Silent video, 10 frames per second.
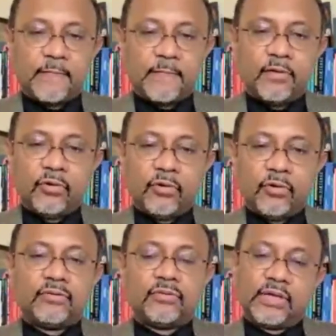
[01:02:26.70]
we'll be
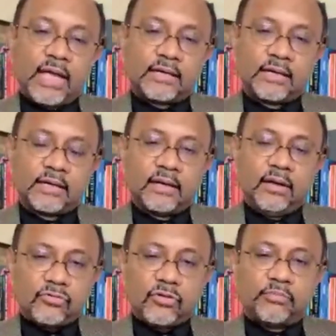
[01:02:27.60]
able to
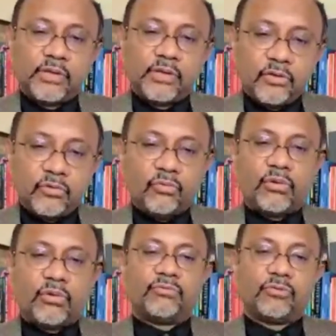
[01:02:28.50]
create
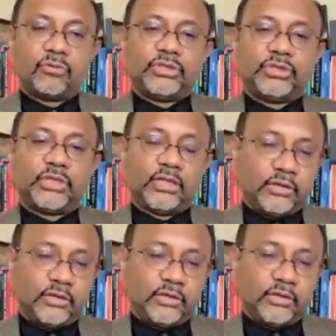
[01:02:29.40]
lots of
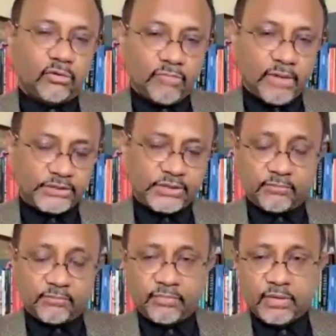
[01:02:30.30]
new and social
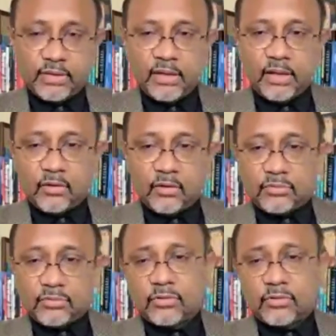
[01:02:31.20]
innovation,
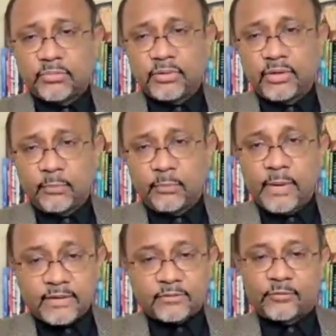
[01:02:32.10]
lots of
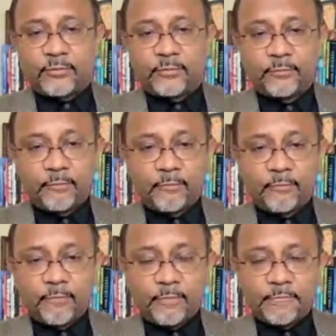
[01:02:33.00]
new breakthrough
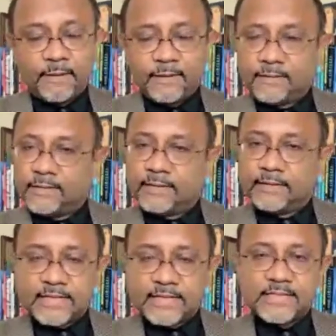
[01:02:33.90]
in
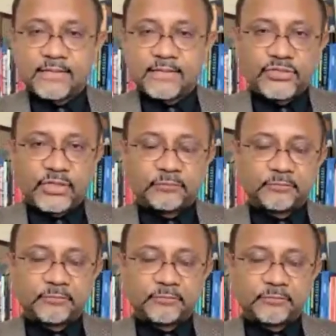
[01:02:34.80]
the disaster risk
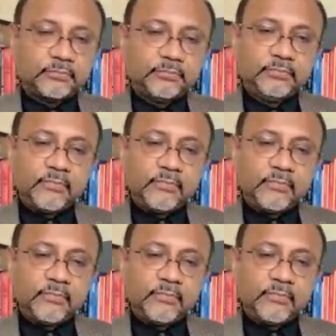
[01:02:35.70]
reduction.